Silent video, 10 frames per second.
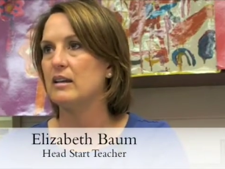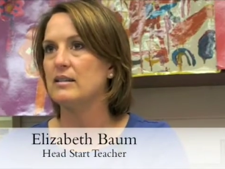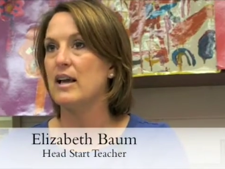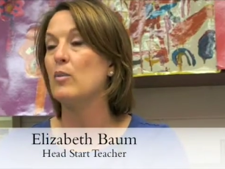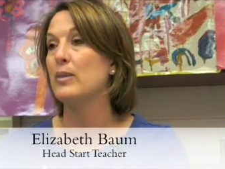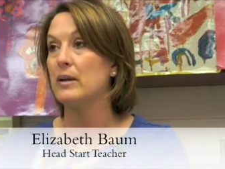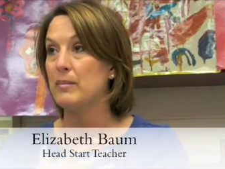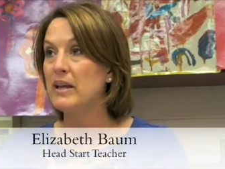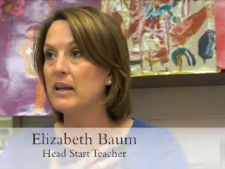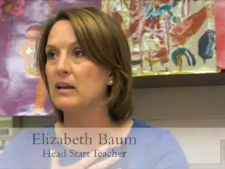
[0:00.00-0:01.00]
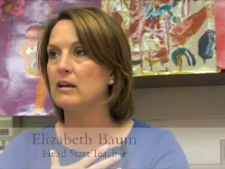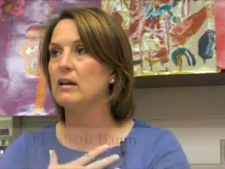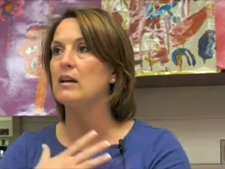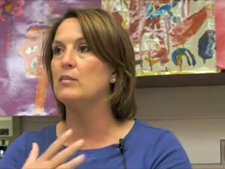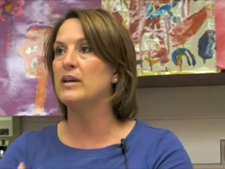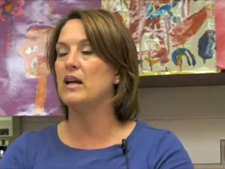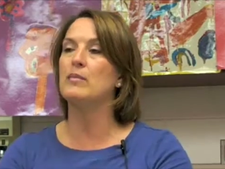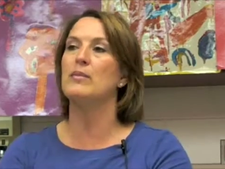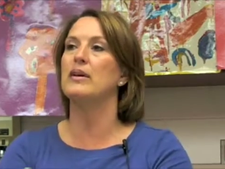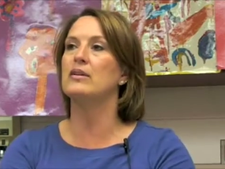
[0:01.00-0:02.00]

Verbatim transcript: is helping me become a better